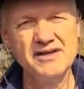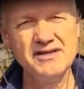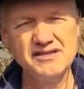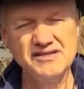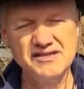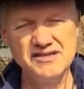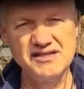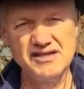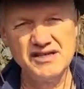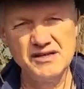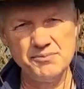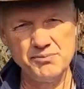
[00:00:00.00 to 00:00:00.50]

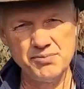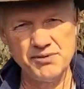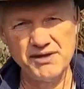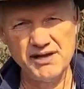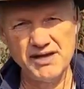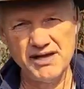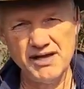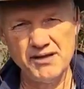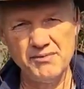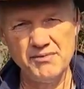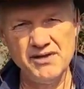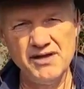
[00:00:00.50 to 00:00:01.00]

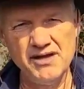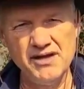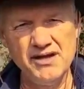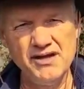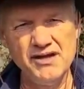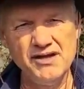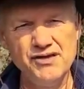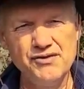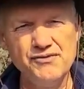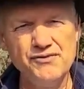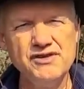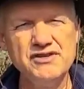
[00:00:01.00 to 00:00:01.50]
CPM,
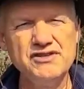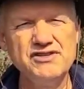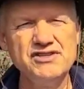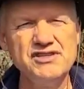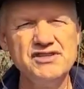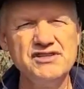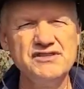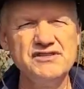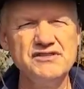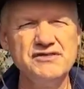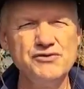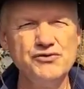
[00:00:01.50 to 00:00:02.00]
which
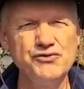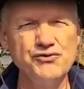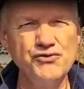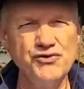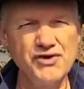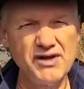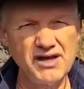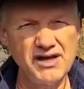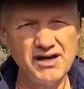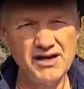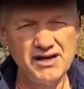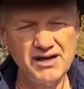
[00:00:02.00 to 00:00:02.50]
is
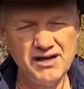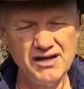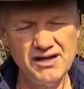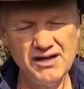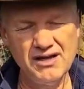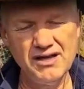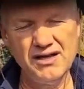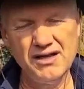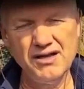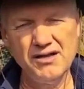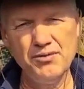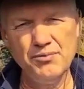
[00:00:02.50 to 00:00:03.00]
well
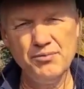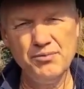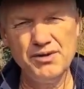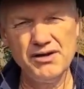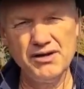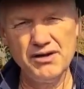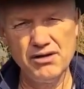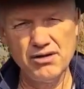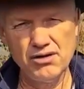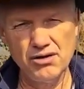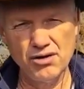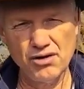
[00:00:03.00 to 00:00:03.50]

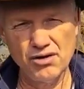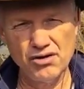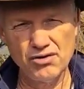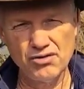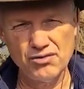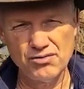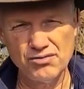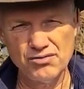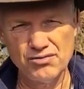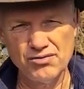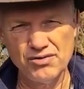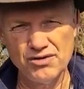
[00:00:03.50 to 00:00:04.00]

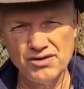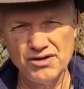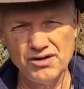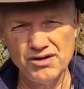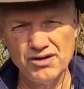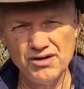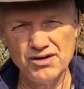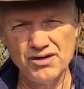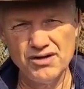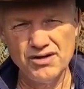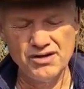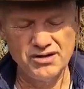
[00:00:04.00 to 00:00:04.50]
below
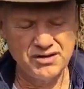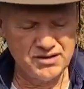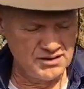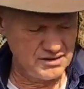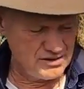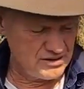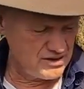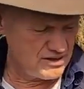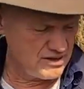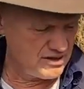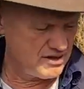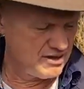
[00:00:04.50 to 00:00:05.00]

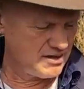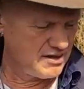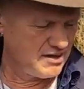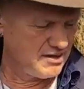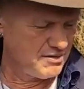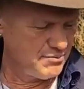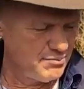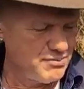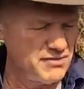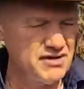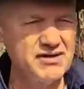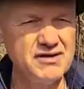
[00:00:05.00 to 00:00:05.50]

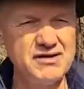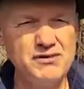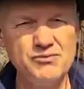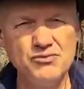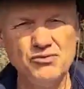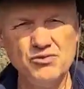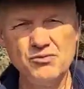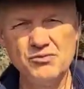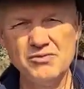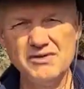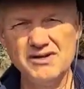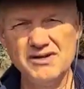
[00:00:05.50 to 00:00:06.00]
the
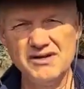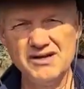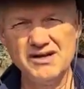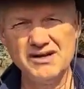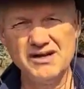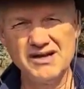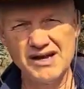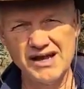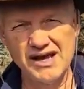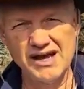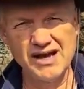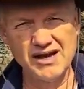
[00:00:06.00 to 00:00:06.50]
minimum
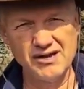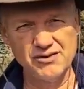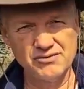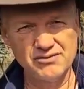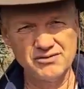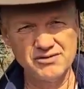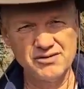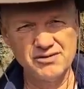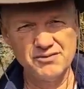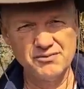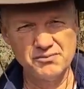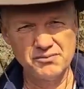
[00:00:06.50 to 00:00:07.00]
allowed,
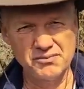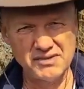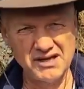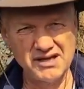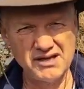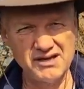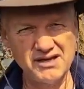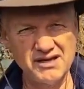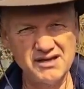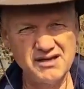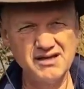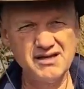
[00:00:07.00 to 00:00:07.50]

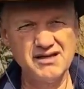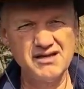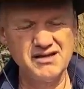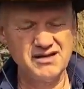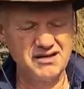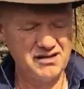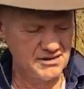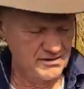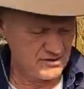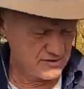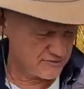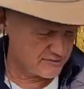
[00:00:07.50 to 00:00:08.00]
meaning
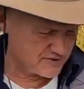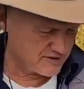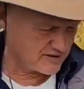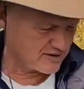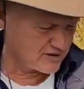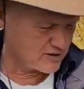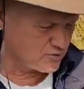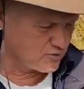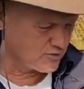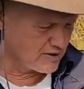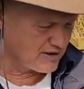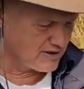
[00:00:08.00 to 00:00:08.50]
it's very
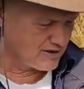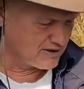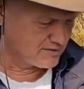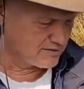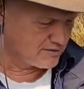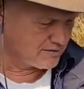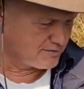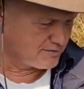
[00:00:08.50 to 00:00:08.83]
quiet.